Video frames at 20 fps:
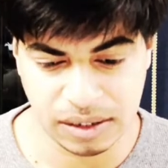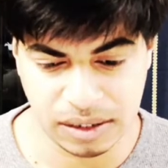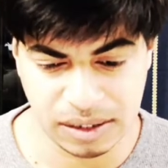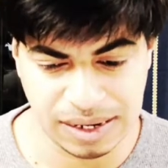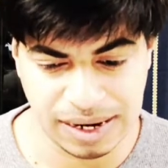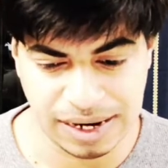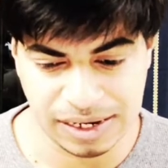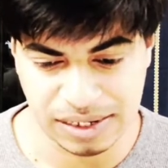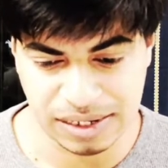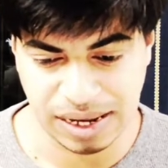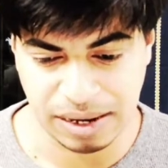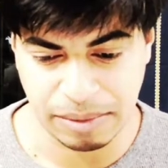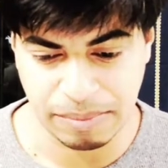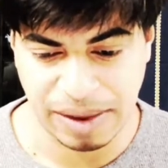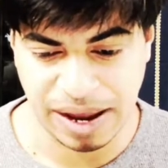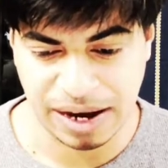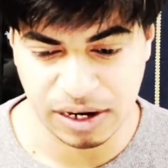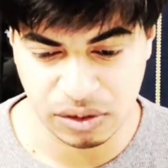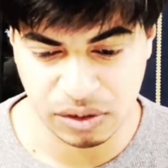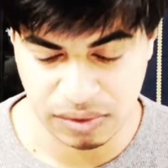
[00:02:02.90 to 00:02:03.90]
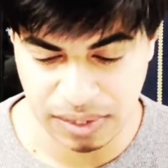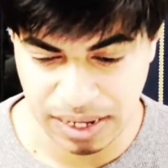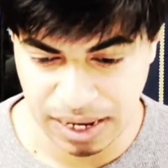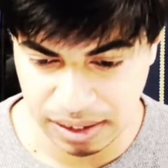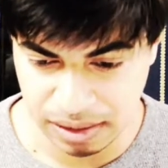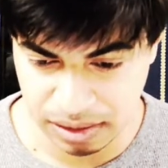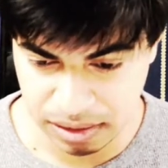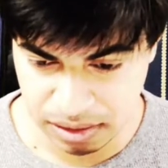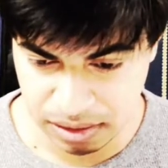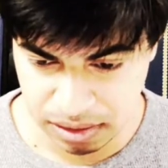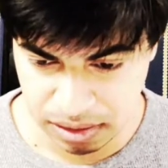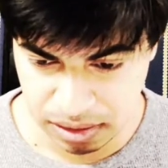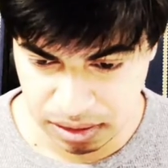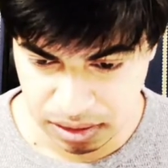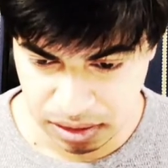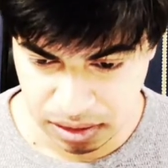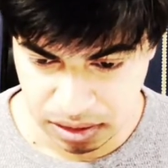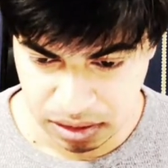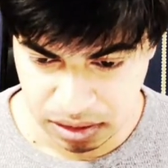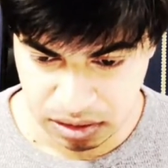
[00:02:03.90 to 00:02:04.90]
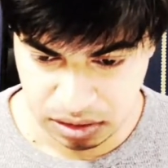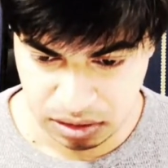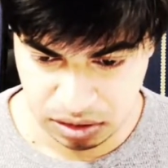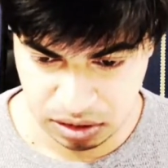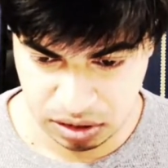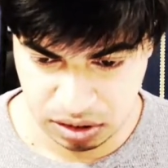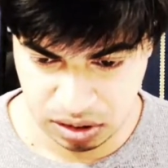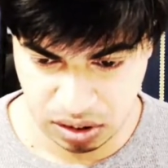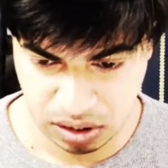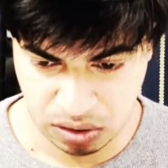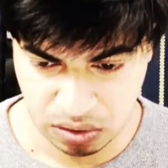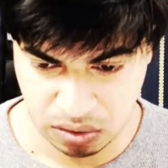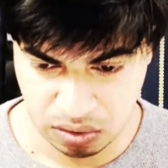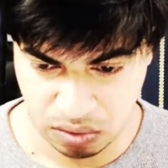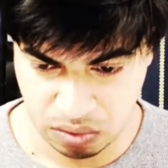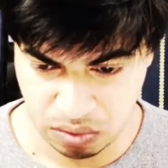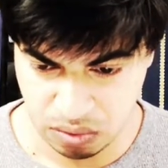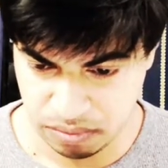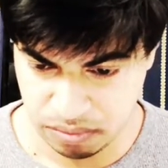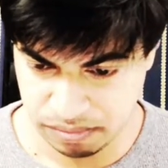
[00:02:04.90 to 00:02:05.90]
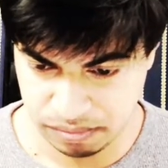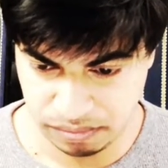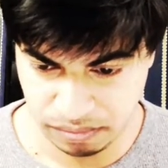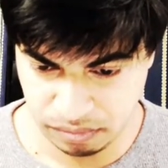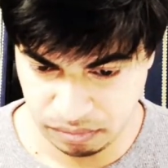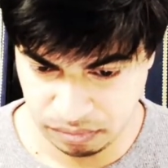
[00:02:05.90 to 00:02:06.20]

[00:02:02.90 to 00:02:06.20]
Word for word: let, let's get back to that so